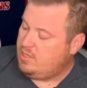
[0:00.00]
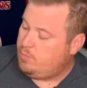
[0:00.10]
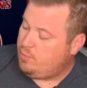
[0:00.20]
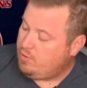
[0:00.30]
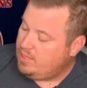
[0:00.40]
They're
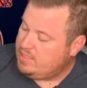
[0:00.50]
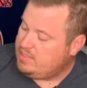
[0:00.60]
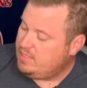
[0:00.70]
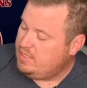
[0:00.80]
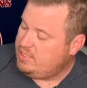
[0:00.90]
printed
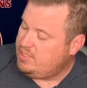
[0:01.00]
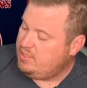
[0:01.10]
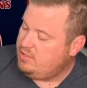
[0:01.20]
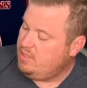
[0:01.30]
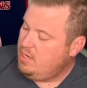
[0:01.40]

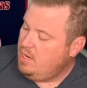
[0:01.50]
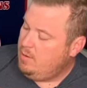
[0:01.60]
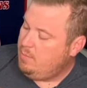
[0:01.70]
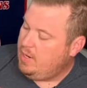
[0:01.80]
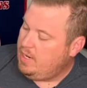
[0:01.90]
signatures,
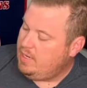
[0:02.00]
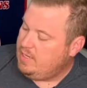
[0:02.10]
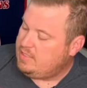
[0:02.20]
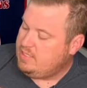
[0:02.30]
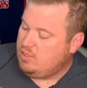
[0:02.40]
but
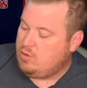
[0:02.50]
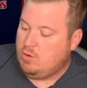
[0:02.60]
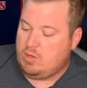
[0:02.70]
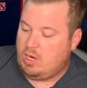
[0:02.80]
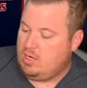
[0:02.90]
it's still a
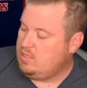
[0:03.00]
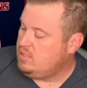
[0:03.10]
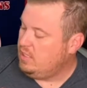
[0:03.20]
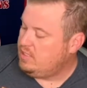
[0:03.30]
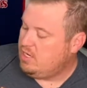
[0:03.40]
cool artist
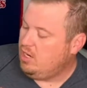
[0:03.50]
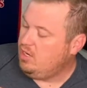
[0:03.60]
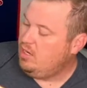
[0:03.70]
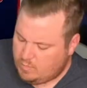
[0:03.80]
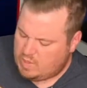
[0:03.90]
select
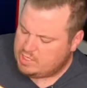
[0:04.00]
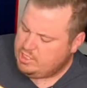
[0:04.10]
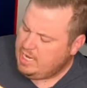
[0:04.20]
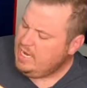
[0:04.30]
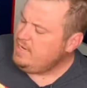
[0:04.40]
card. So
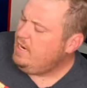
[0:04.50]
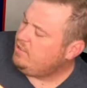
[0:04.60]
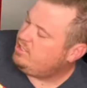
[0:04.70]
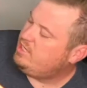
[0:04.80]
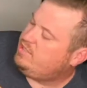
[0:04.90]
you can't
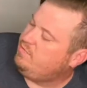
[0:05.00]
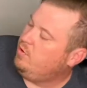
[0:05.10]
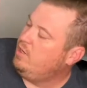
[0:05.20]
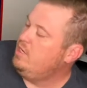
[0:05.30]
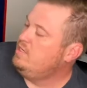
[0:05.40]
doubt Jason
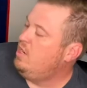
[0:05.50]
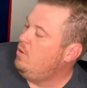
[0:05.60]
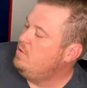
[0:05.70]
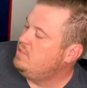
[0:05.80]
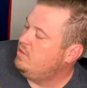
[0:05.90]
Voorhees.
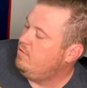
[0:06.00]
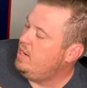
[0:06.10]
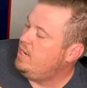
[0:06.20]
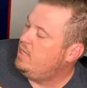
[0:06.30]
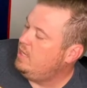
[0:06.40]
Always a
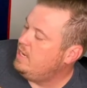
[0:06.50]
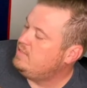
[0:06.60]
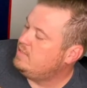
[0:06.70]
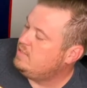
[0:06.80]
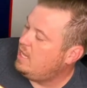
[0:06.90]
great
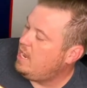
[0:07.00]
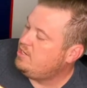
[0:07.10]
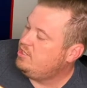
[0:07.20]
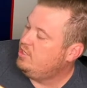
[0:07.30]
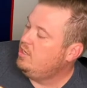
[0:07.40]
classic
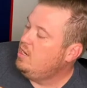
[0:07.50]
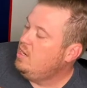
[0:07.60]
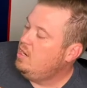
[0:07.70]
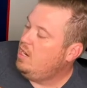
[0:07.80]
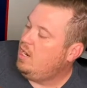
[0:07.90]
slasher
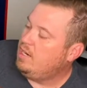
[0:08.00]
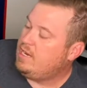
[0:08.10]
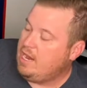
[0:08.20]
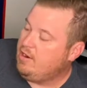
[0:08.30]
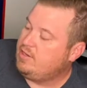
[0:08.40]
uh,
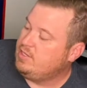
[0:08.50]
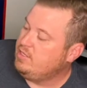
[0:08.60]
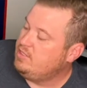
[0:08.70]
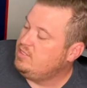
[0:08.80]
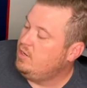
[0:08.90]

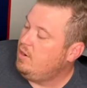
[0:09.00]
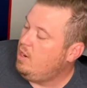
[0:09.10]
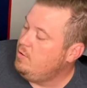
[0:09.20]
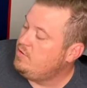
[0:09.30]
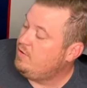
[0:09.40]
character. So
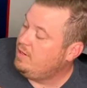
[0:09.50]
always fun.